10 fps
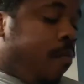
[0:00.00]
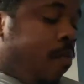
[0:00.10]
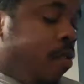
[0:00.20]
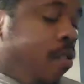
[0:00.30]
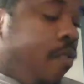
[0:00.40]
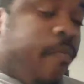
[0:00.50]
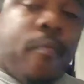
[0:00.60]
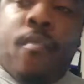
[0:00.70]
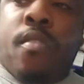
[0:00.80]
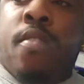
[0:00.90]
You
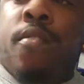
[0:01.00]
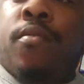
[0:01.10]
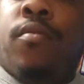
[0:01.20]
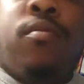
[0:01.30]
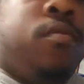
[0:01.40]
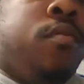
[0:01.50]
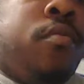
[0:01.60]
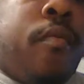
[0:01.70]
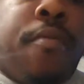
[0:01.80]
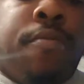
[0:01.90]
making all me hungry
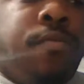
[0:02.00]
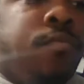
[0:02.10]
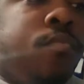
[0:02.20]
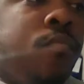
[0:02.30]
because you seeing all